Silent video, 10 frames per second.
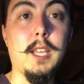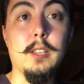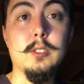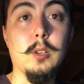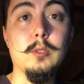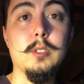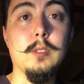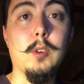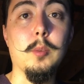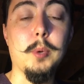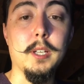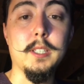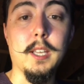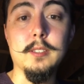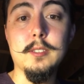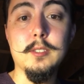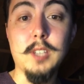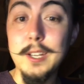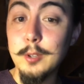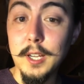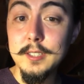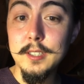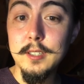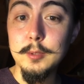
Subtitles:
guest host of our podcast, Sidetracked,